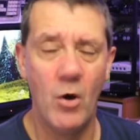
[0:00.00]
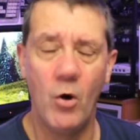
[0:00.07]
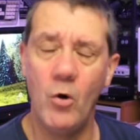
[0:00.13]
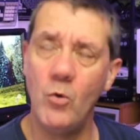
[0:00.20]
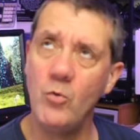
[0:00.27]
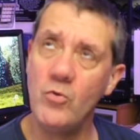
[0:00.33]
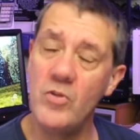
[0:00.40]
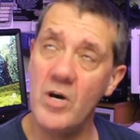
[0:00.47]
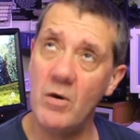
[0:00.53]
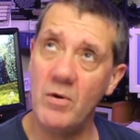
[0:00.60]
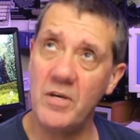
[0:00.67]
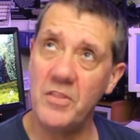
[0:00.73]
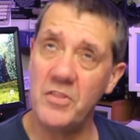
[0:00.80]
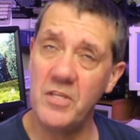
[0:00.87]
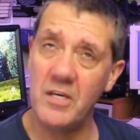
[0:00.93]
Although
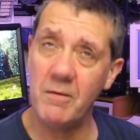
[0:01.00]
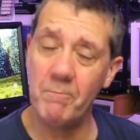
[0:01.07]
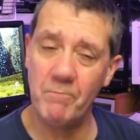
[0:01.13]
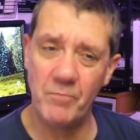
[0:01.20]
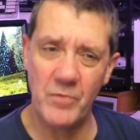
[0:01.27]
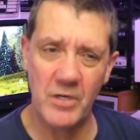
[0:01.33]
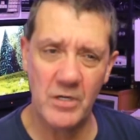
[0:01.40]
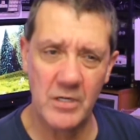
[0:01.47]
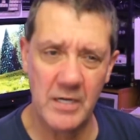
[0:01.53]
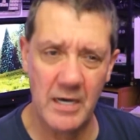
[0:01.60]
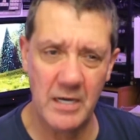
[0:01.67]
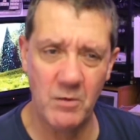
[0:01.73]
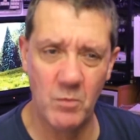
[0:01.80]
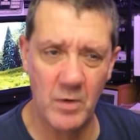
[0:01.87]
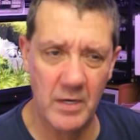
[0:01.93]
I think the
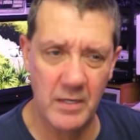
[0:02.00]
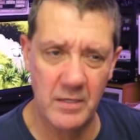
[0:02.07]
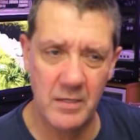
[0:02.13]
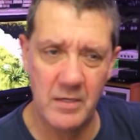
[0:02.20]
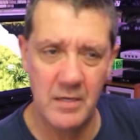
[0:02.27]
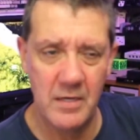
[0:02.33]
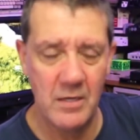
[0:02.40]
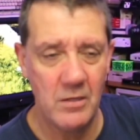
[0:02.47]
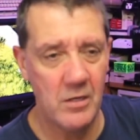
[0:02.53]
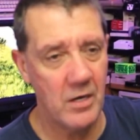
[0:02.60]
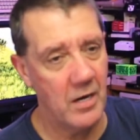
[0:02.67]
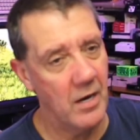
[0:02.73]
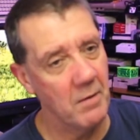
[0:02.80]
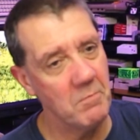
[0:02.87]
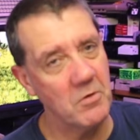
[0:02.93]
K1, look,
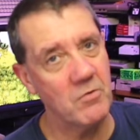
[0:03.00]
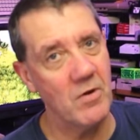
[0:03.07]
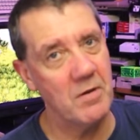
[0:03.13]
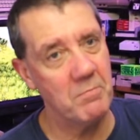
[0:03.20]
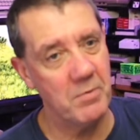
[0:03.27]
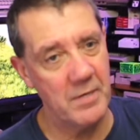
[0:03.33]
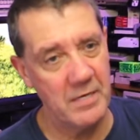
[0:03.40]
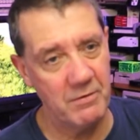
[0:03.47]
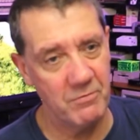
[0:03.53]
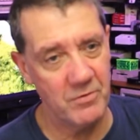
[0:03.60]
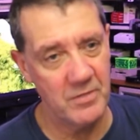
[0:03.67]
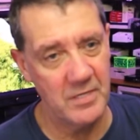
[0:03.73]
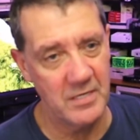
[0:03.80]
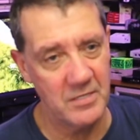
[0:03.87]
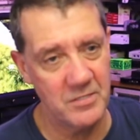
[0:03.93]
I'm a great believer
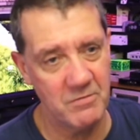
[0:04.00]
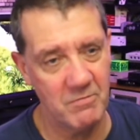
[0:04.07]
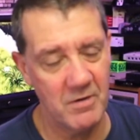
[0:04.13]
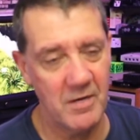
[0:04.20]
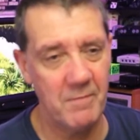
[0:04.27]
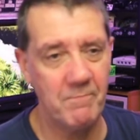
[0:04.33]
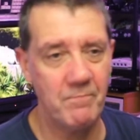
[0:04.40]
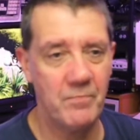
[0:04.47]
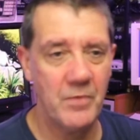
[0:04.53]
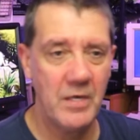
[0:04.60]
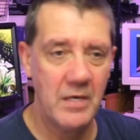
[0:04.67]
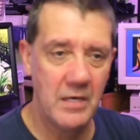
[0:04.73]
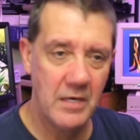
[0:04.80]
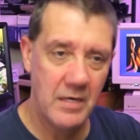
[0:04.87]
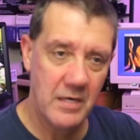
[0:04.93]
in this, right?
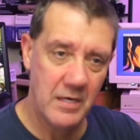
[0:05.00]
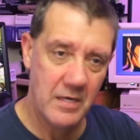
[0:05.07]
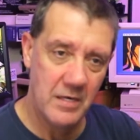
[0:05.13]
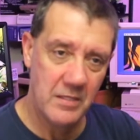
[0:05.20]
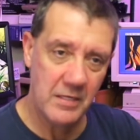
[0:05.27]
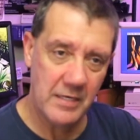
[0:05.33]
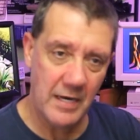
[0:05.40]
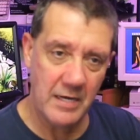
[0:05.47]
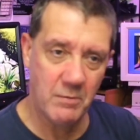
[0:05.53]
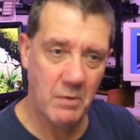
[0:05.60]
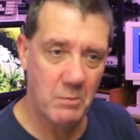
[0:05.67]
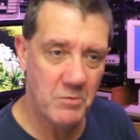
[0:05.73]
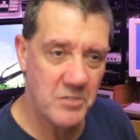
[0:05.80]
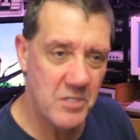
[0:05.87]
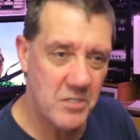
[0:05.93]
The
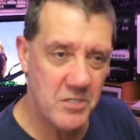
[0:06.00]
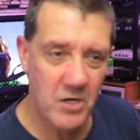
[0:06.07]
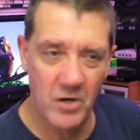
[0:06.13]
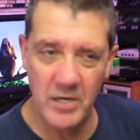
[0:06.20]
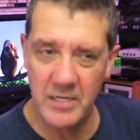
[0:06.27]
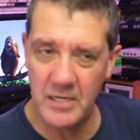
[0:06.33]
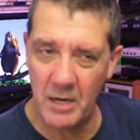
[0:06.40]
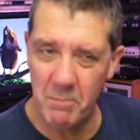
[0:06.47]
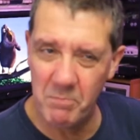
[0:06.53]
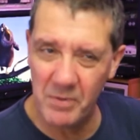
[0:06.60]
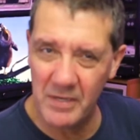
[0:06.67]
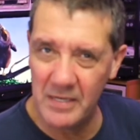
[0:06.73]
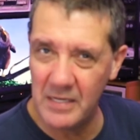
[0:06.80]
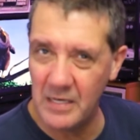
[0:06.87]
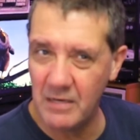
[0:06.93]
K1 was designed, I
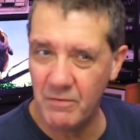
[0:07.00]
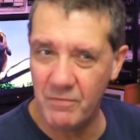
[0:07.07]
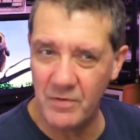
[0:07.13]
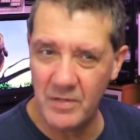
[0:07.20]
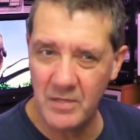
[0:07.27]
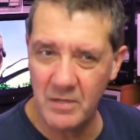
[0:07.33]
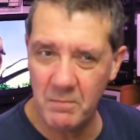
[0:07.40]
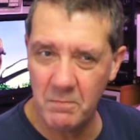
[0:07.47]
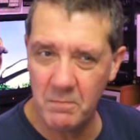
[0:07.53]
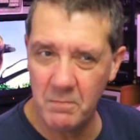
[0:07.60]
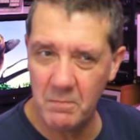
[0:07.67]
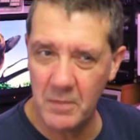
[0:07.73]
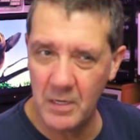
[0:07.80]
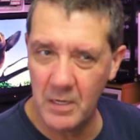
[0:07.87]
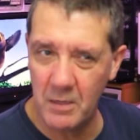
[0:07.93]
believe, in
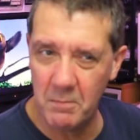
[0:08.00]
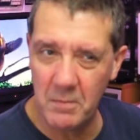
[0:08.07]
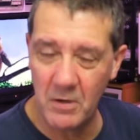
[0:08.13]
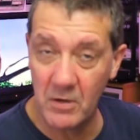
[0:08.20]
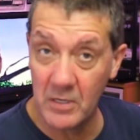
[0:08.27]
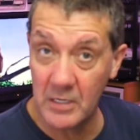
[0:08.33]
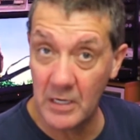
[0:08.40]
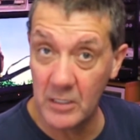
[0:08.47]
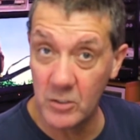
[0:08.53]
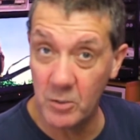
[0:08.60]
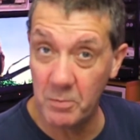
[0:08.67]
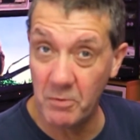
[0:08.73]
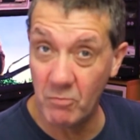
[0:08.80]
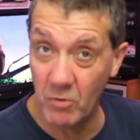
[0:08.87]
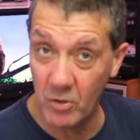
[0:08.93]
America. I could
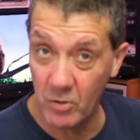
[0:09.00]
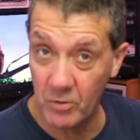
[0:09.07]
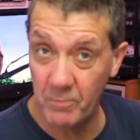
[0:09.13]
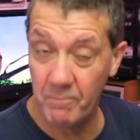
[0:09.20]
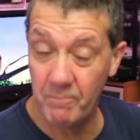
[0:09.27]
be wrong.